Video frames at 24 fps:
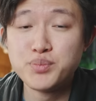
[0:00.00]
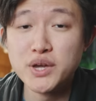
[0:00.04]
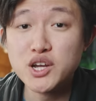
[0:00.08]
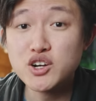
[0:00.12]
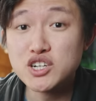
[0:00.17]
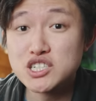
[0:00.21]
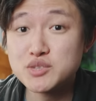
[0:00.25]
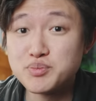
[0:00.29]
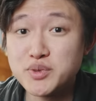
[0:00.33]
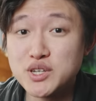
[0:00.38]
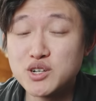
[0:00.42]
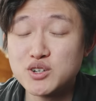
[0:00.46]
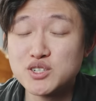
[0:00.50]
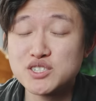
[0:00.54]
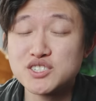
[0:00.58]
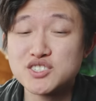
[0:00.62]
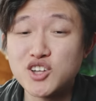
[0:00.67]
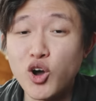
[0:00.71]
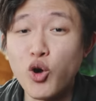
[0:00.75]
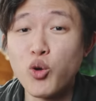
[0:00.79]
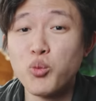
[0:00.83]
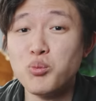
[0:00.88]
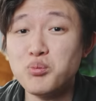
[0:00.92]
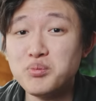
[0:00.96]
bigger speakers
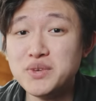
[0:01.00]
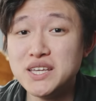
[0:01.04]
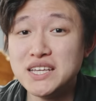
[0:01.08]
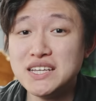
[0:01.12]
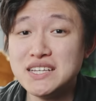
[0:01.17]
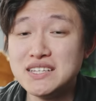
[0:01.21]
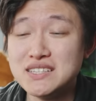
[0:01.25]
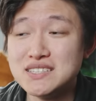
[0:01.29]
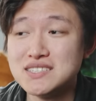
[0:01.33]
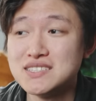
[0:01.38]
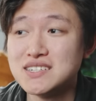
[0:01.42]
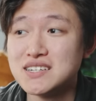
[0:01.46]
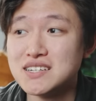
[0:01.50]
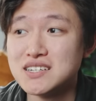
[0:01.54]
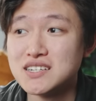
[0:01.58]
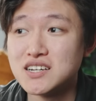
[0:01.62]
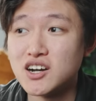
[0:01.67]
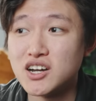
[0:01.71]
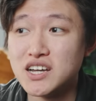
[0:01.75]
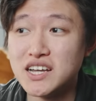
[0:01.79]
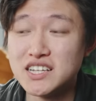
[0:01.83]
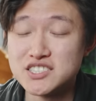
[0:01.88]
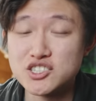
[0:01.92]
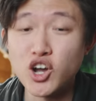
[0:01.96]
don't mean
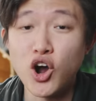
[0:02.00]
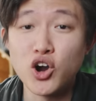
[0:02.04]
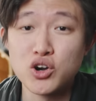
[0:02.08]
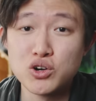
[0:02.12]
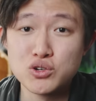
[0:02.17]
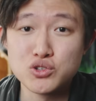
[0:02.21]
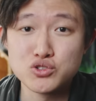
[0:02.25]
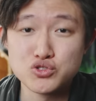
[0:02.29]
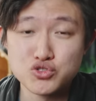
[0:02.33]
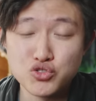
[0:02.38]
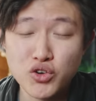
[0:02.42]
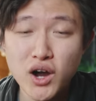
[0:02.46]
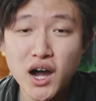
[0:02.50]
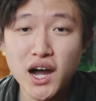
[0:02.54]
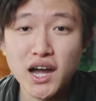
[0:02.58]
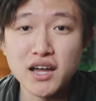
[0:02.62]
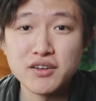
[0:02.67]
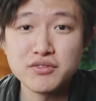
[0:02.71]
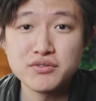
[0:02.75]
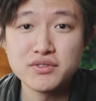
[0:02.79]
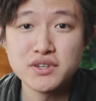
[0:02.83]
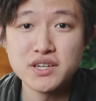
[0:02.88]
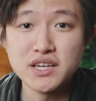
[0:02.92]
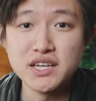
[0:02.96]
it's harder to
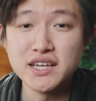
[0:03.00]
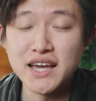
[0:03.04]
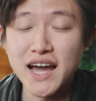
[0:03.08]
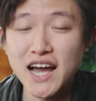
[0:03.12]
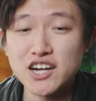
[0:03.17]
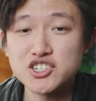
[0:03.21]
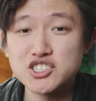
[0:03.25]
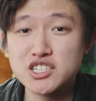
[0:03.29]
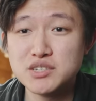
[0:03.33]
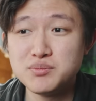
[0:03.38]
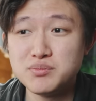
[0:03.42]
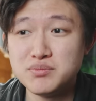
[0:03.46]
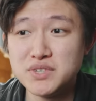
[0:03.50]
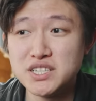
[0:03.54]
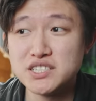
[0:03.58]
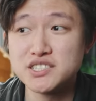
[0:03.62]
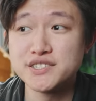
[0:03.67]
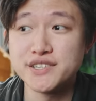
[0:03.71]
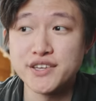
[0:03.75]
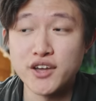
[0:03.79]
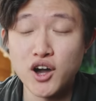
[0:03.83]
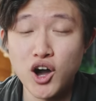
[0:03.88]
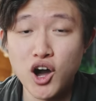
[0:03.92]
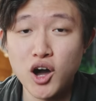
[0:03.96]
drive. It actually means
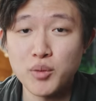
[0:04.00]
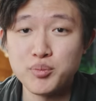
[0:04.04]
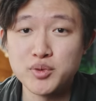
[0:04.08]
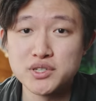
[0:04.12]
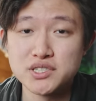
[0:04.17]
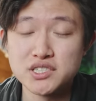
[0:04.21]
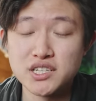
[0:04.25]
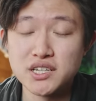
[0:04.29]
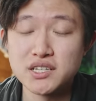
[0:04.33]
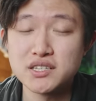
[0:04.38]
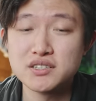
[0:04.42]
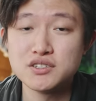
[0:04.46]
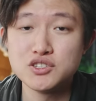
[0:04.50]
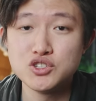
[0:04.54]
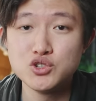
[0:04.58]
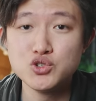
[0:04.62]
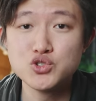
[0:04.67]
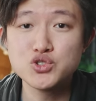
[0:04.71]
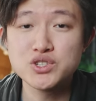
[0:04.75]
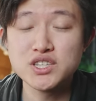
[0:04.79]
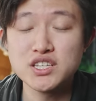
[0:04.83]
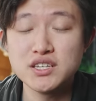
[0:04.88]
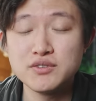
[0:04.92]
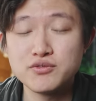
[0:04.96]
the opposite.
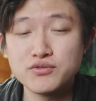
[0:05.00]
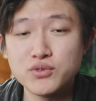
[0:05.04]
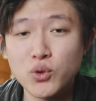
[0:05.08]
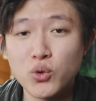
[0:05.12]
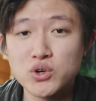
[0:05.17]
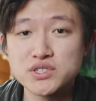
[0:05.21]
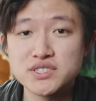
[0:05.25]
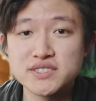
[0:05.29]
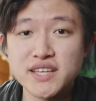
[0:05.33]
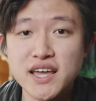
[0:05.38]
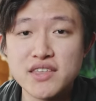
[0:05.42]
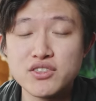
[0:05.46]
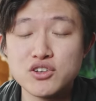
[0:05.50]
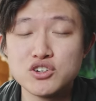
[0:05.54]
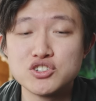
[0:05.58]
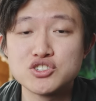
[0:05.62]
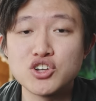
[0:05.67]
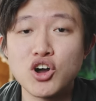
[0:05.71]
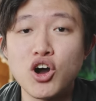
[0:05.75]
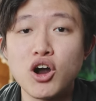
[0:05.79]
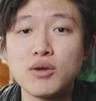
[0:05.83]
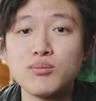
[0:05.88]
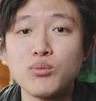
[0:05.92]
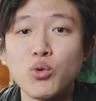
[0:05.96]
Usually floor standers
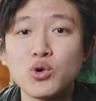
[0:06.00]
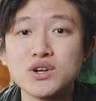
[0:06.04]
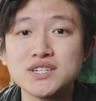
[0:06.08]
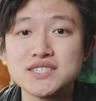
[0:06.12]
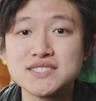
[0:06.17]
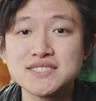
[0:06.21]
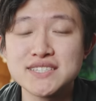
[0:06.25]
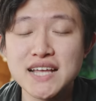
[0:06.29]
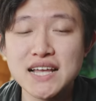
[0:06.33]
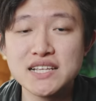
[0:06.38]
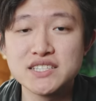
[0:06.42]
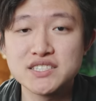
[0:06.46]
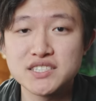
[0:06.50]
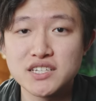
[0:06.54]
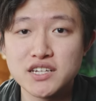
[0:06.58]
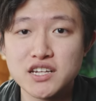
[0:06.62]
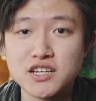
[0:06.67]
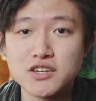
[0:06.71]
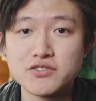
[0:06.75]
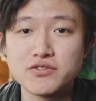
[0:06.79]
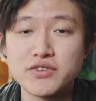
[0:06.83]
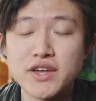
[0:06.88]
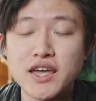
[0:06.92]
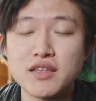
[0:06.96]
are more
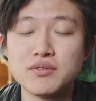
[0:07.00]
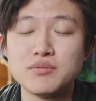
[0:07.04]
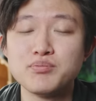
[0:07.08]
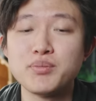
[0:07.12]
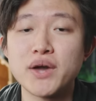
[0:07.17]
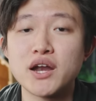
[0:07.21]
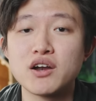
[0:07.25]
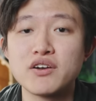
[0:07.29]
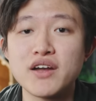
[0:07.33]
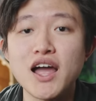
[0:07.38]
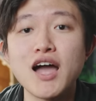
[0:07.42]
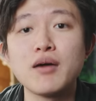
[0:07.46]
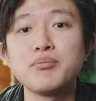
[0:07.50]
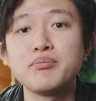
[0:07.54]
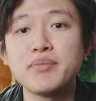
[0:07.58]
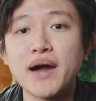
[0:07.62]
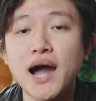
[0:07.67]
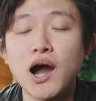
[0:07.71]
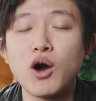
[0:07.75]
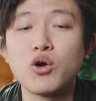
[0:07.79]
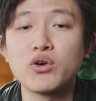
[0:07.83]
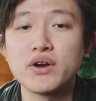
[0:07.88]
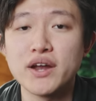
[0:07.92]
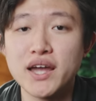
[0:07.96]
sensitive and better at
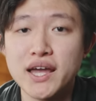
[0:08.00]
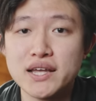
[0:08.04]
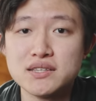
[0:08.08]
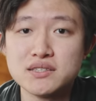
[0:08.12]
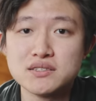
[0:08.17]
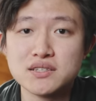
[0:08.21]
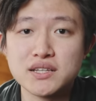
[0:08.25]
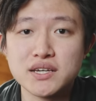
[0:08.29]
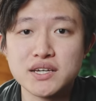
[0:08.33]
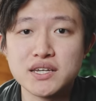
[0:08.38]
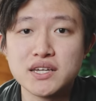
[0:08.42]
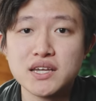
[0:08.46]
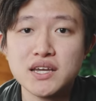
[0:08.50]
power handling.